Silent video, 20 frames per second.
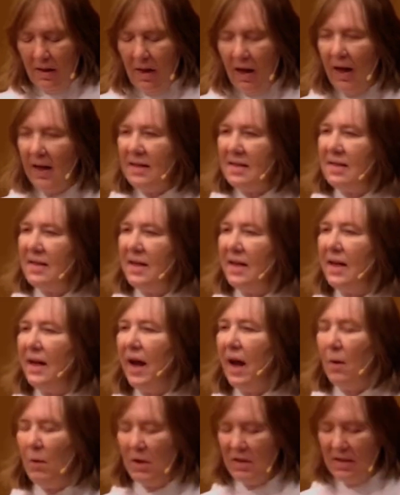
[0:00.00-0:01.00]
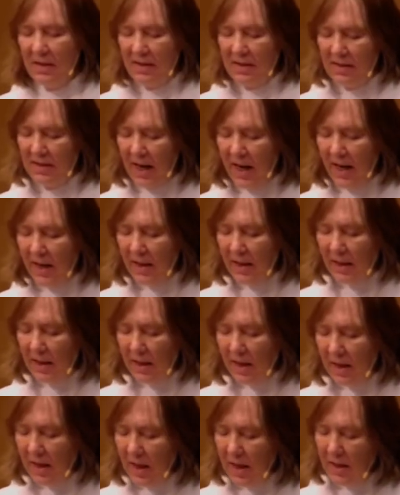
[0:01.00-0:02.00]
I see how our
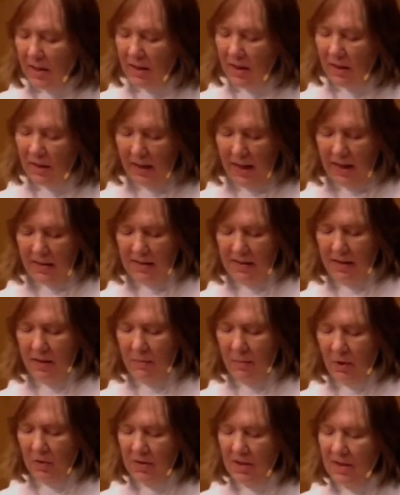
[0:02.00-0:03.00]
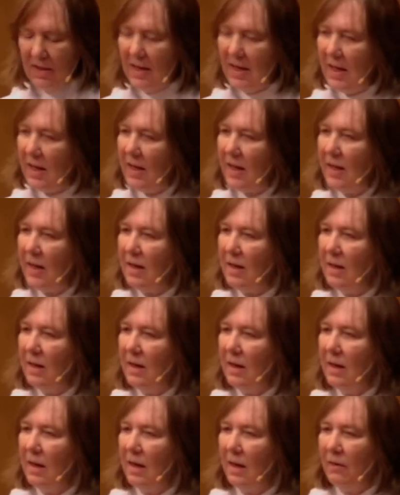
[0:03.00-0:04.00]
society neglects the most needy
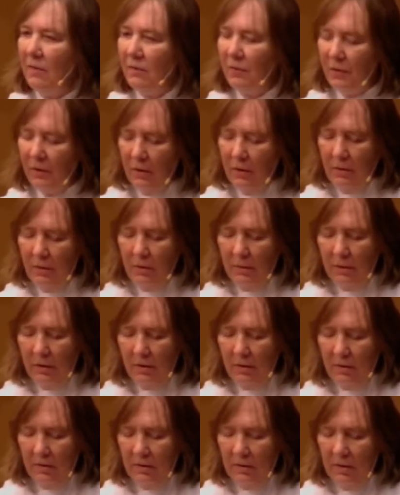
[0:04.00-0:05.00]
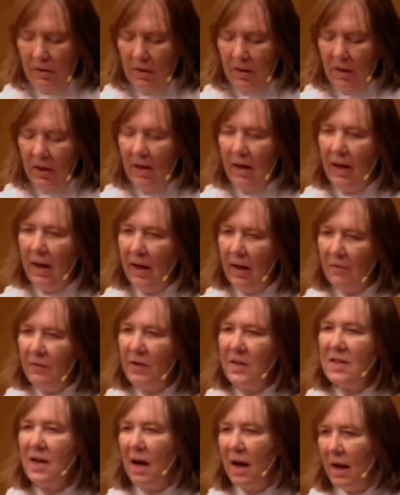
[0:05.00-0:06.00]
and vulnerable
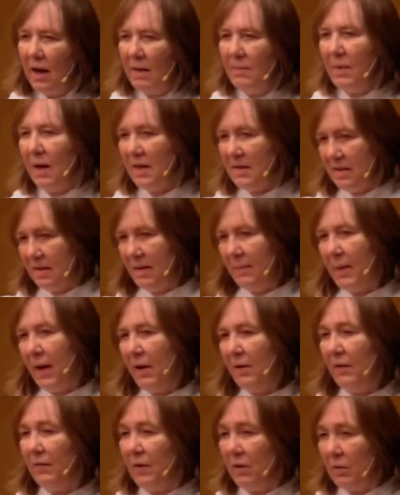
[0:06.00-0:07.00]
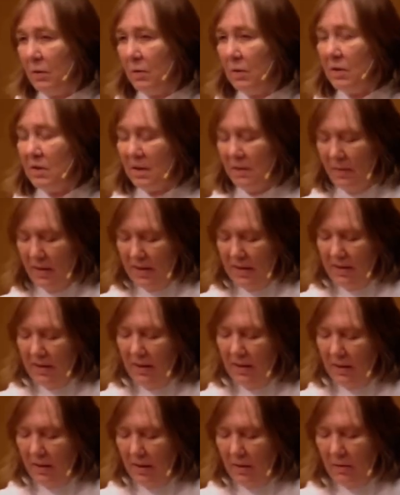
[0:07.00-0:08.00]
every time I step out of the doors of this
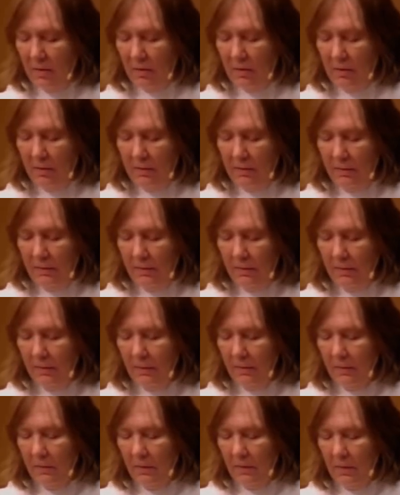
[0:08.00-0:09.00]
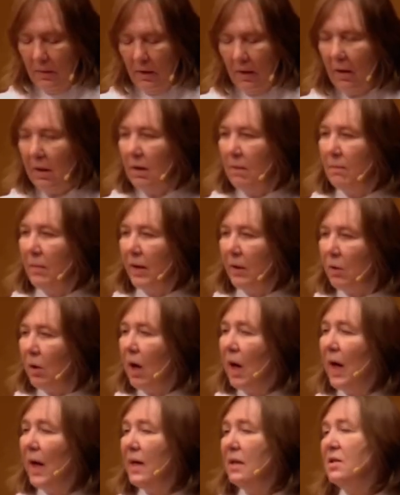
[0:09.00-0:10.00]
cathedral. My
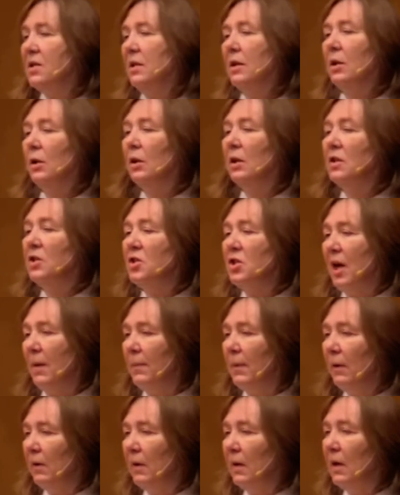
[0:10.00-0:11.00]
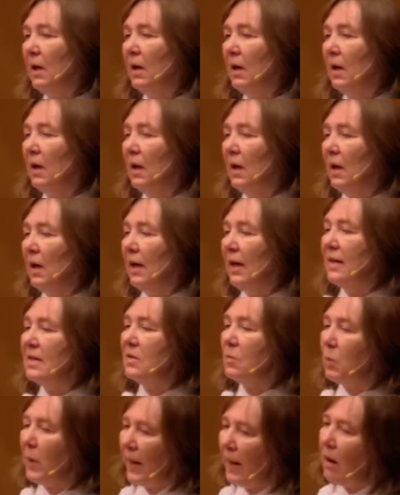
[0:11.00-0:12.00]
cry to the Good Shepherd is,
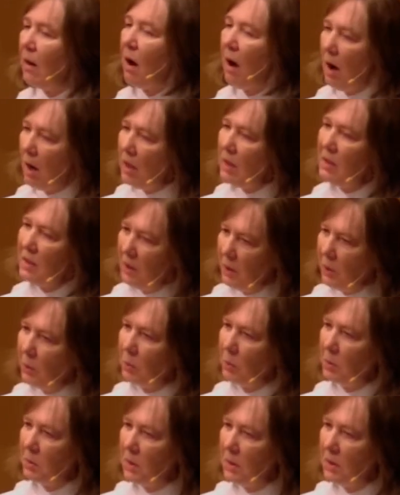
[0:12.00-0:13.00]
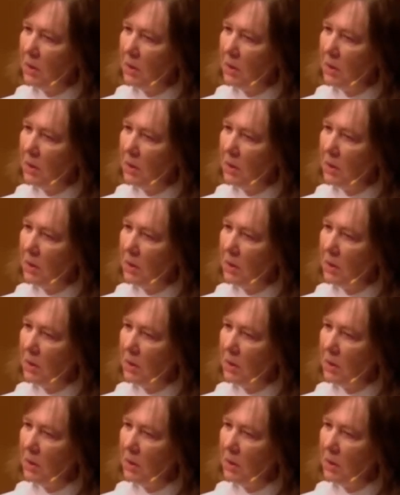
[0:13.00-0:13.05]
"Where are you?"